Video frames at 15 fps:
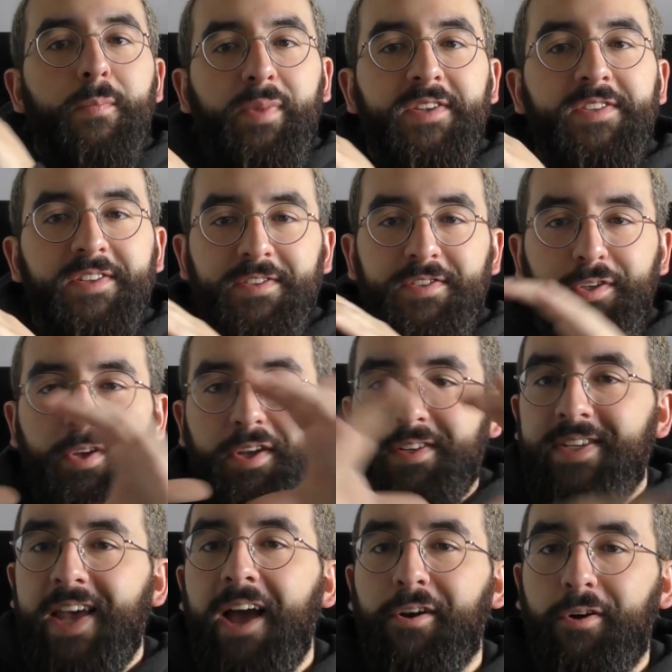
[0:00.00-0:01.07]
business you
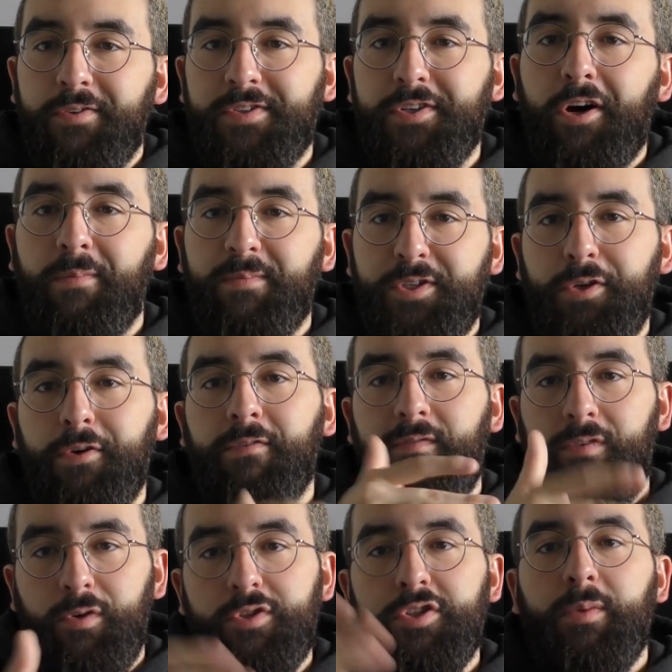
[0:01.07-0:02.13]
can tack on top to your
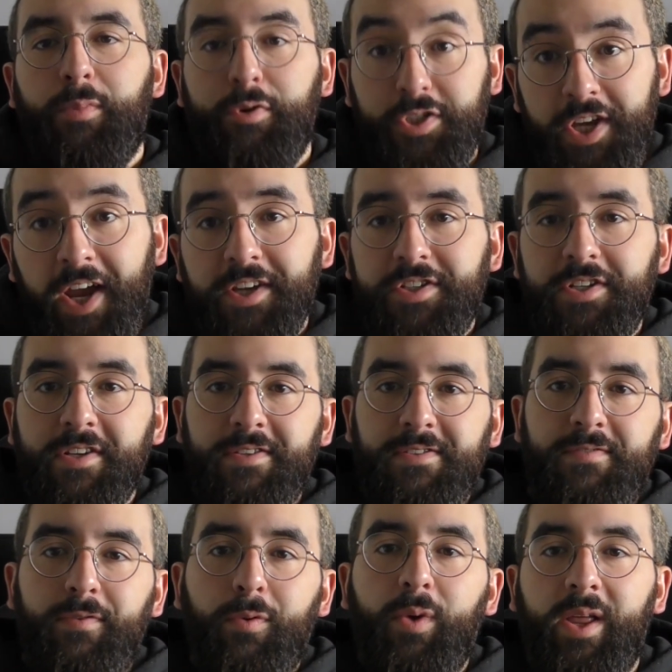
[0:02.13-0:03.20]
future
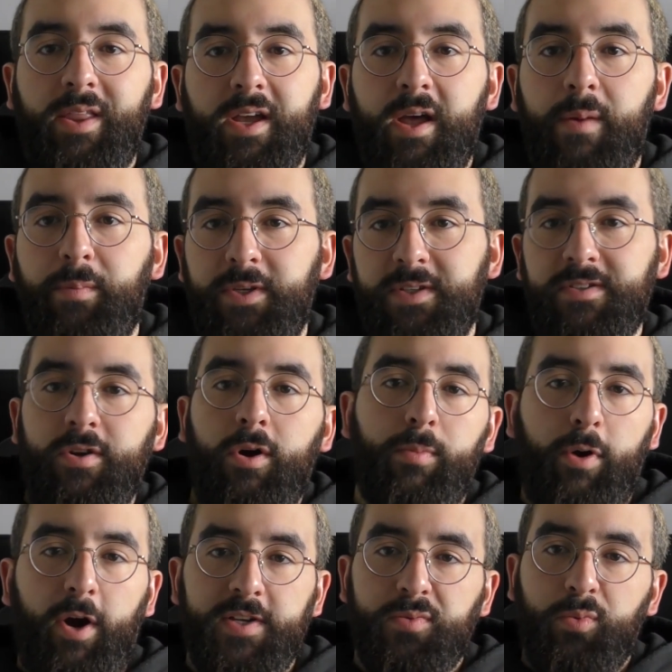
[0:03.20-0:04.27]
projections for where the company's
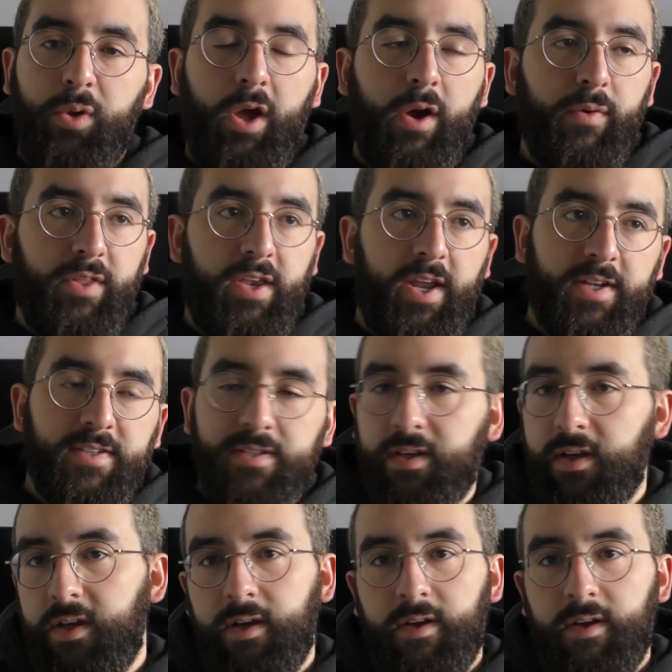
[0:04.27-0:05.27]
stock price will go in the next